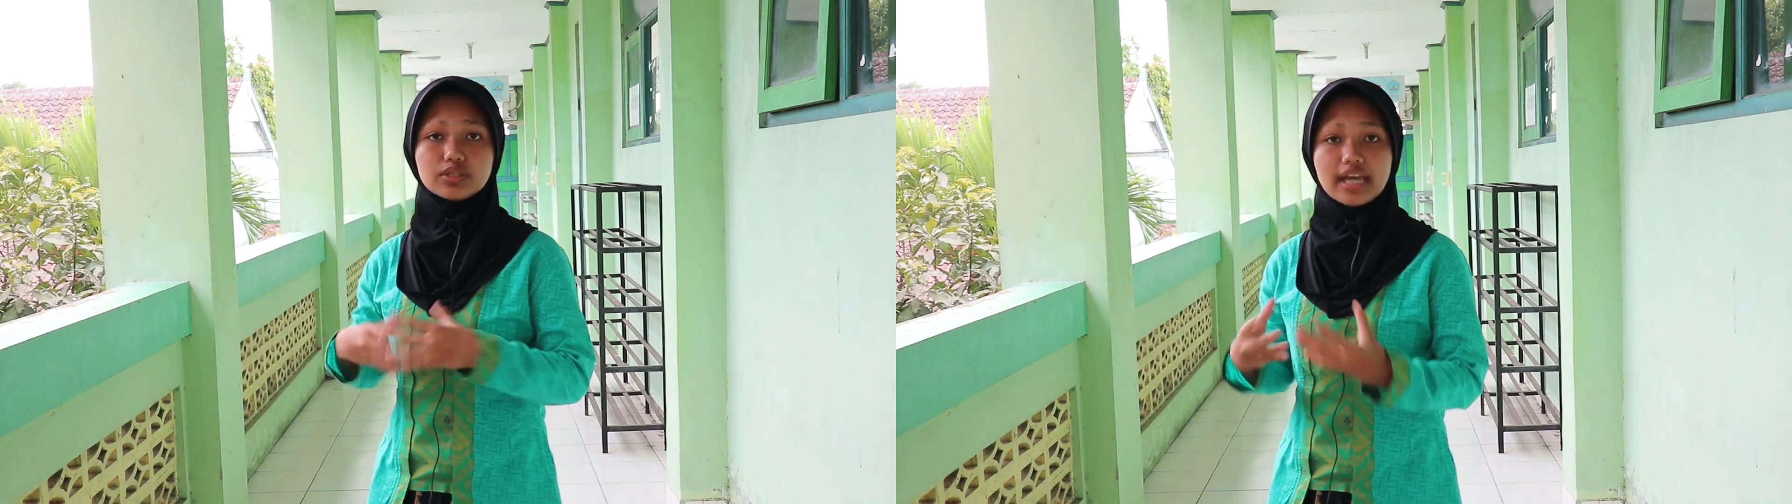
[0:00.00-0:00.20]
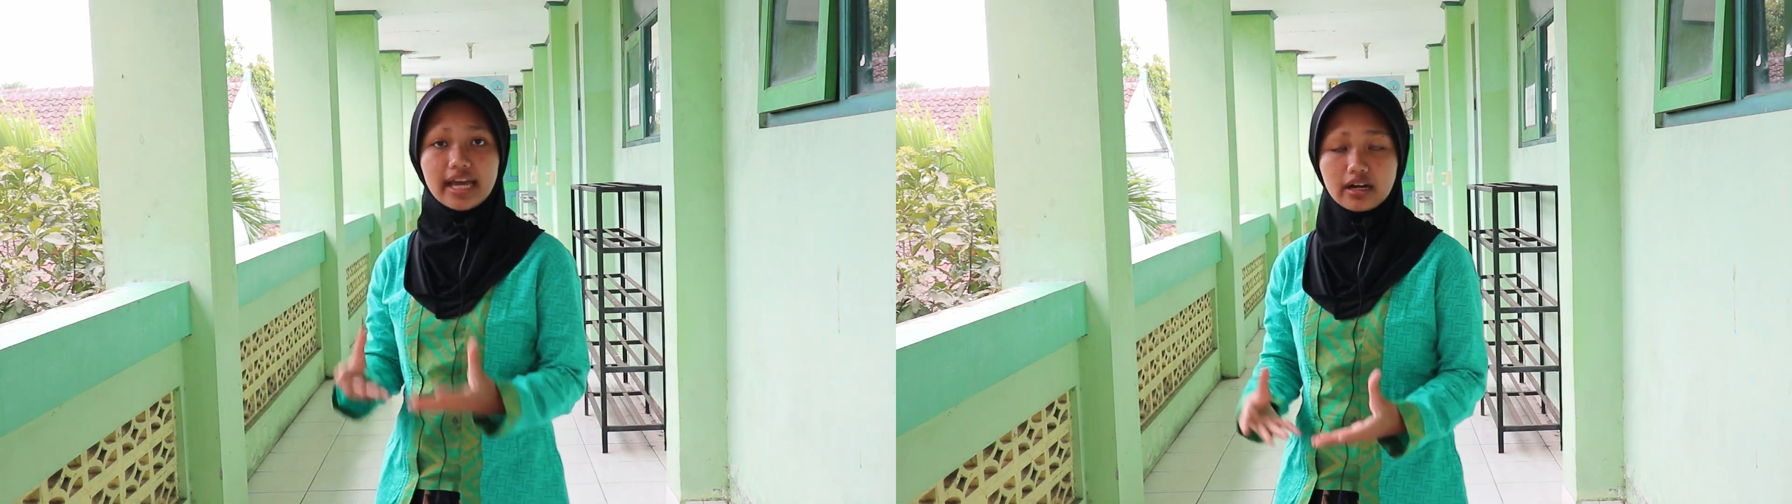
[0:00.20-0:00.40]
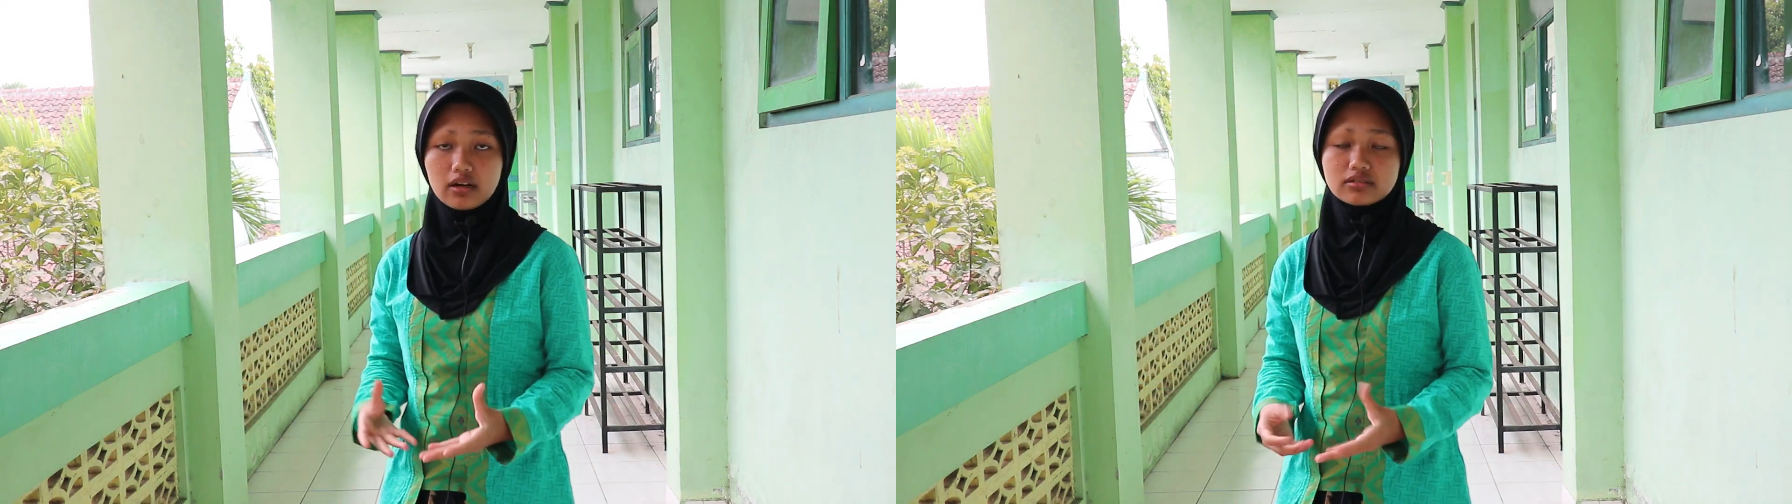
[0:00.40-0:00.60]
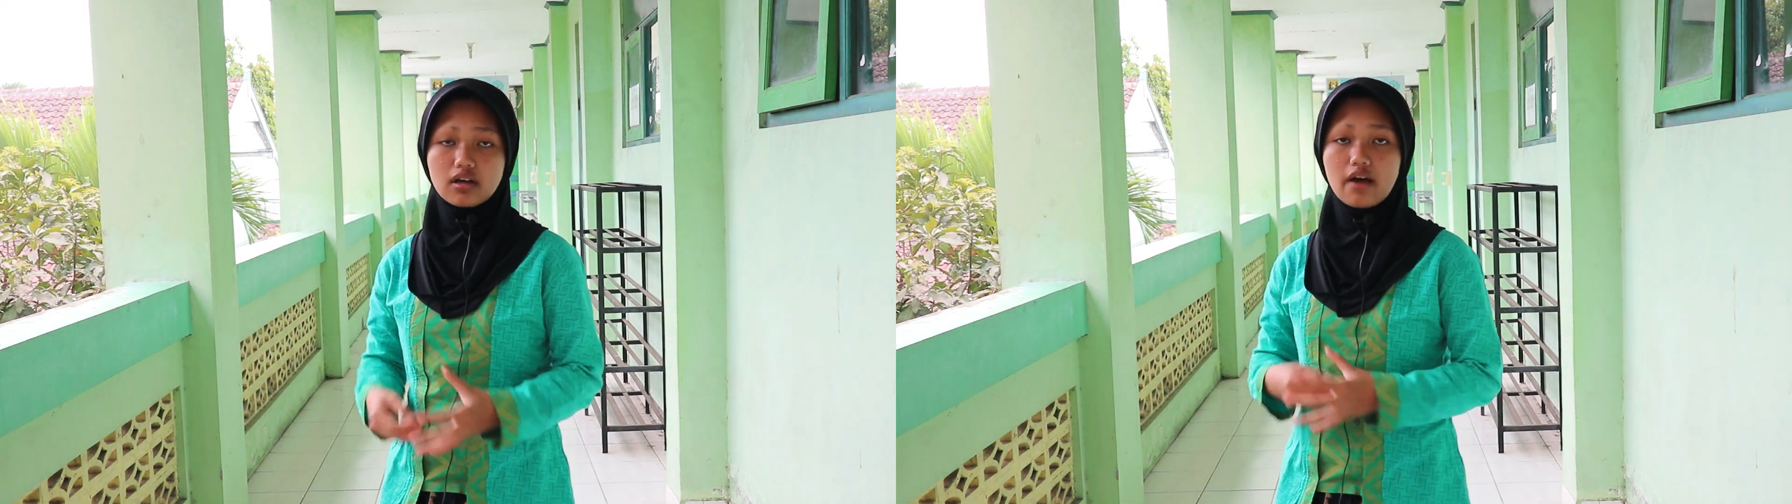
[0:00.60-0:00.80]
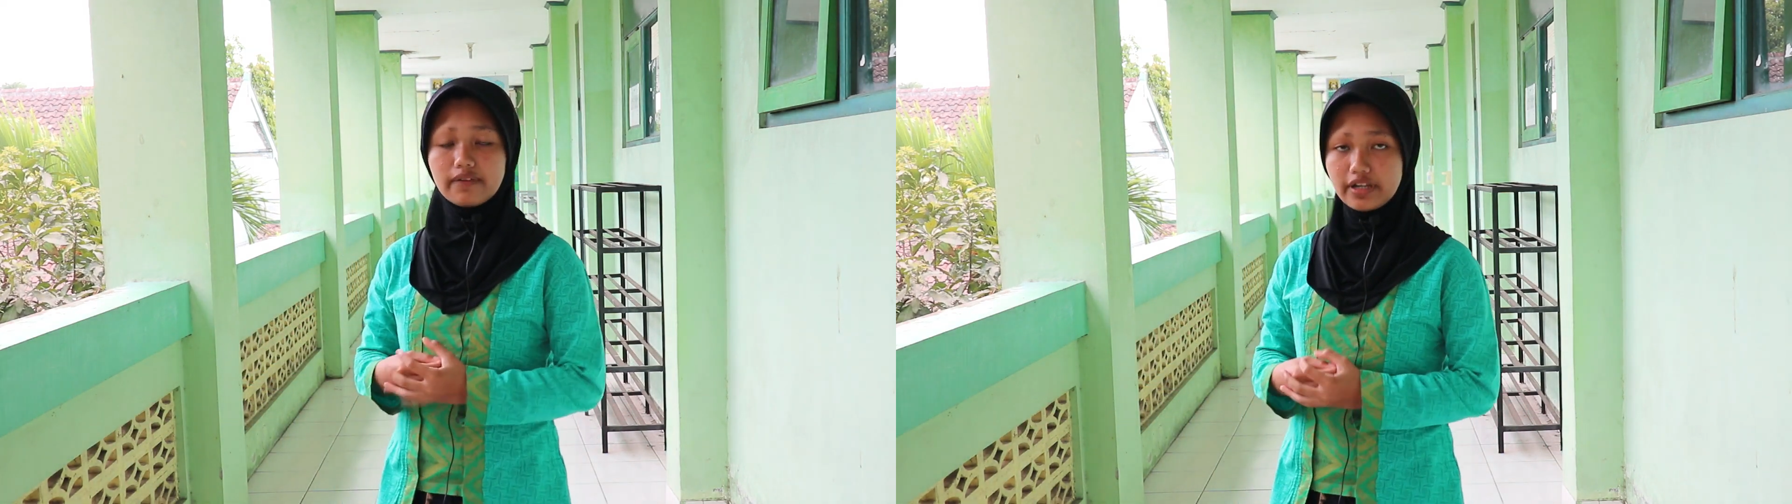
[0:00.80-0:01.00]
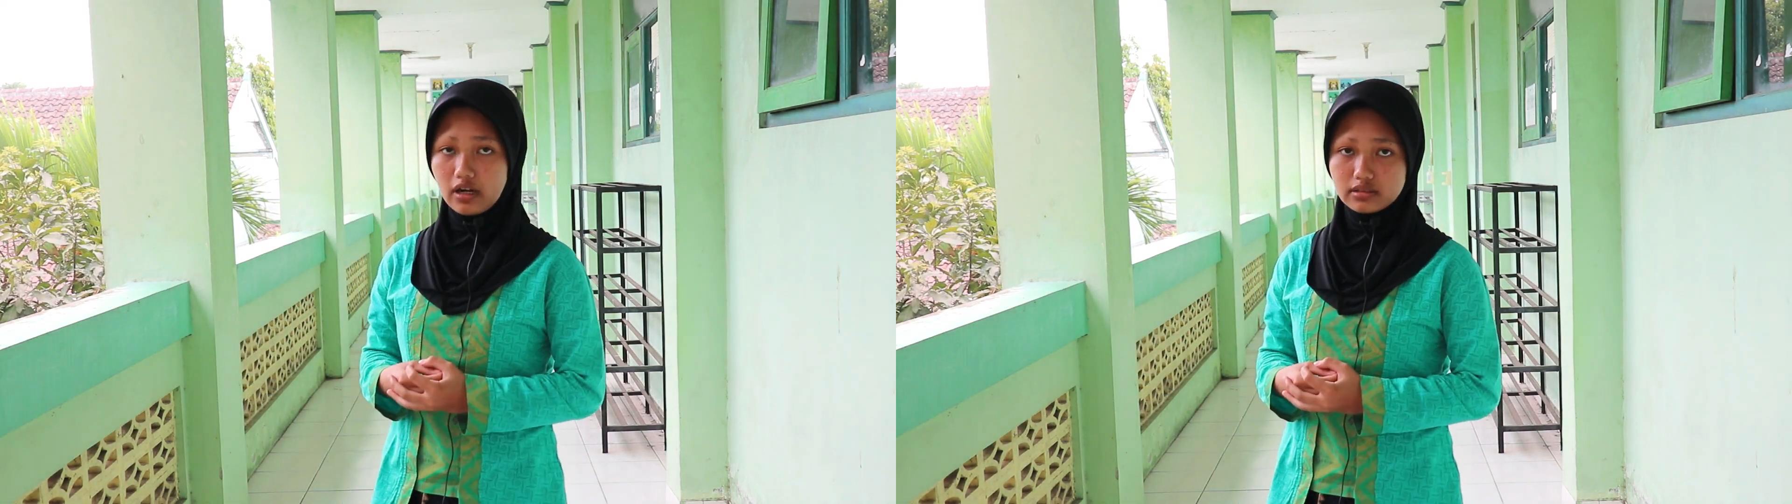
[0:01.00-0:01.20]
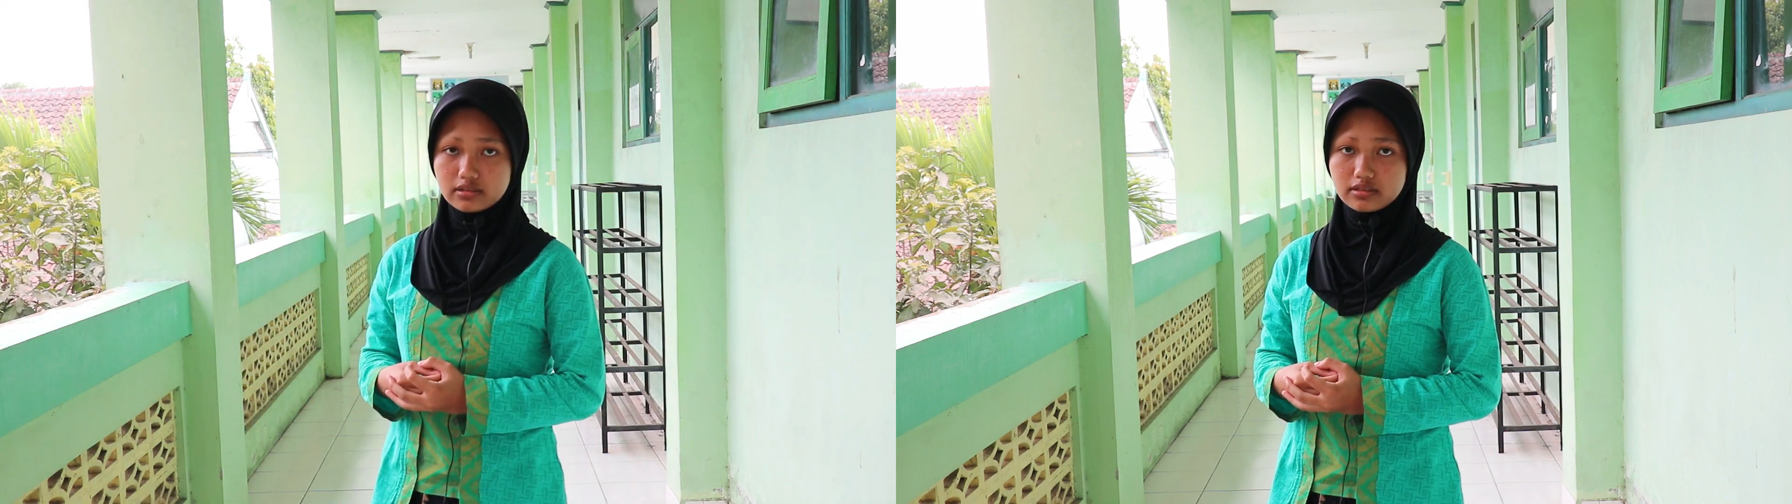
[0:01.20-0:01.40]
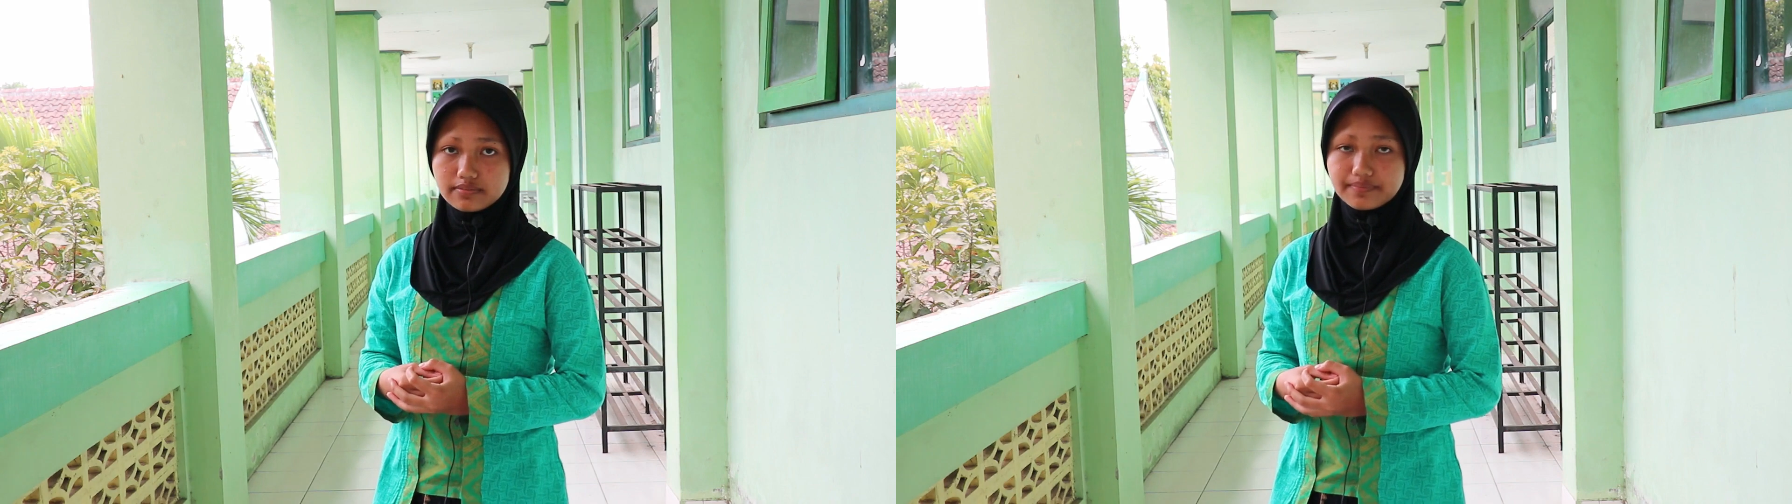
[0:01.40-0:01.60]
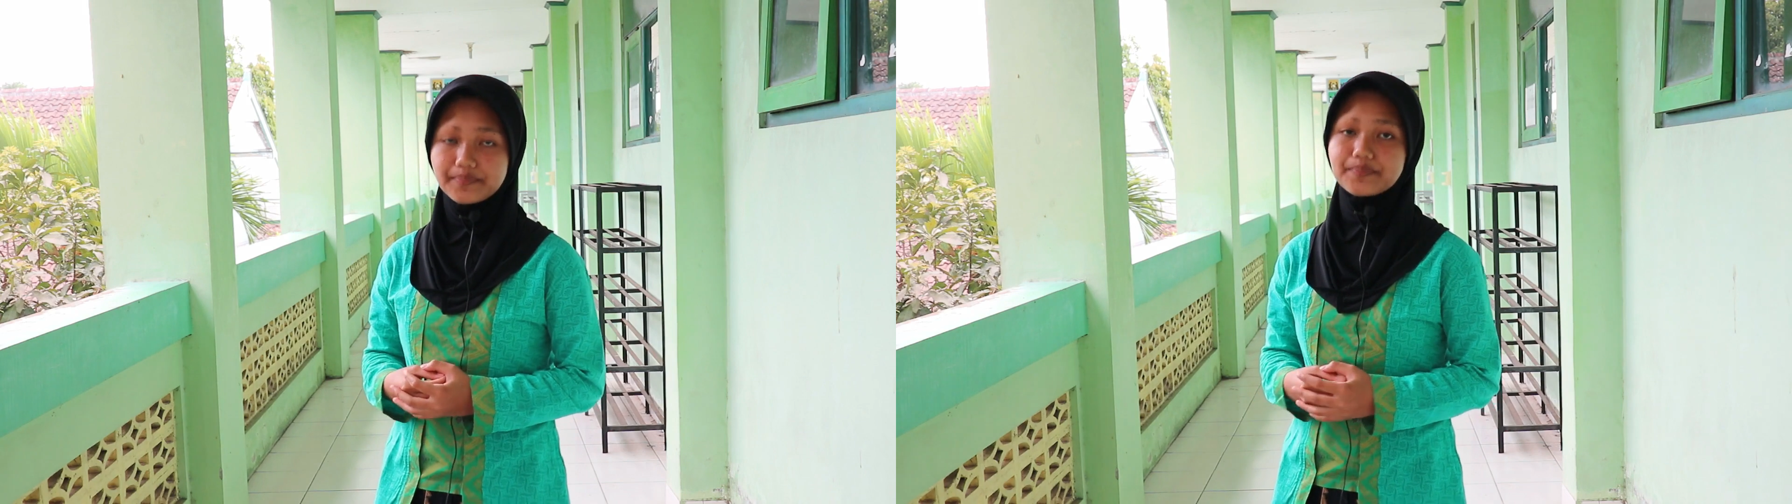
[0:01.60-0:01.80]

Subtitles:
to get out of her yacht.